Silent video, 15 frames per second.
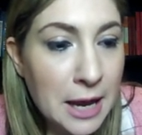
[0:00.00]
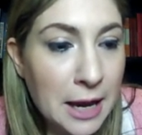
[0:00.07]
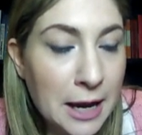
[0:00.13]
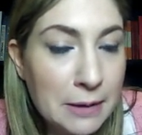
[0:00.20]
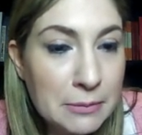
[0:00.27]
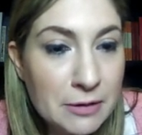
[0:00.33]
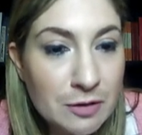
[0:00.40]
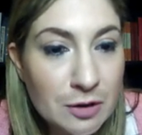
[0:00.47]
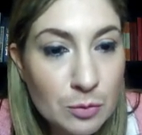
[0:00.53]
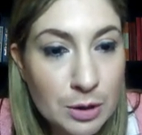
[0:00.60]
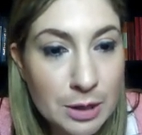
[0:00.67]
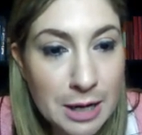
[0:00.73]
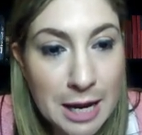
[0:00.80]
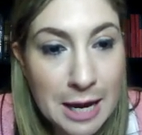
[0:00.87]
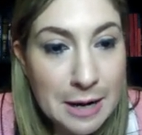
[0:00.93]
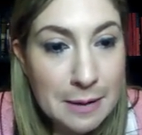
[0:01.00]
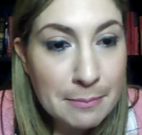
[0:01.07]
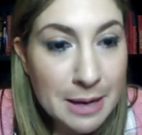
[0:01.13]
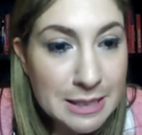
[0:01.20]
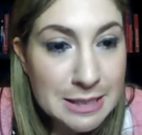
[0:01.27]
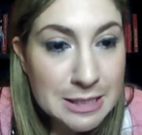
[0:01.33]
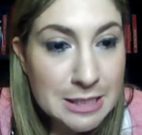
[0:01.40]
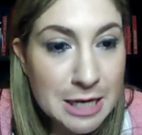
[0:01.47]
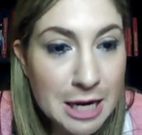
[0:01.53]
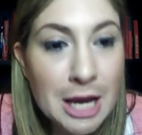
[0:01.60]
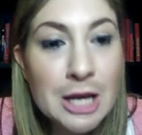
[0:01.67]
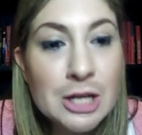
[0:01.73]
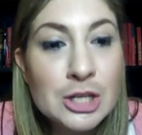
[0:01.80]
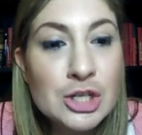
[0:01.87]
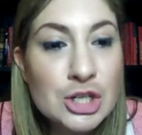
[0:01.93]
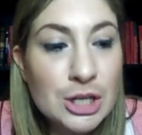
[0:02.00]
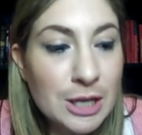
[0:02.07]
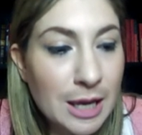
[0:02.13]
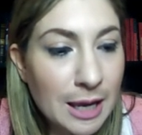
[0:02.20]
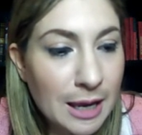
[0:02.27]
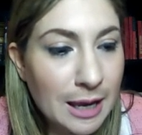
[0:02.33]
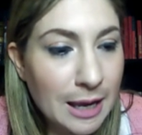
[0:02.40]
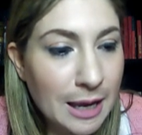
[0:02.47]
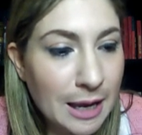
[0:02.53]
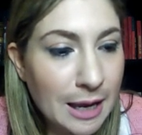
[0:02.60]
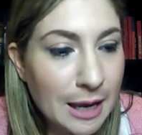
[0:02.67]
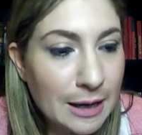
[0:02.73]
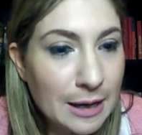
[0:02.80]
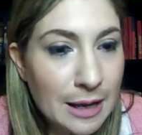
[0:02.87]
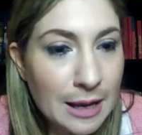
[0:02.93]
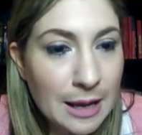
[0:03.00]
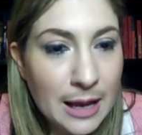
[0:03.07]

If you want to add a mustache, you can.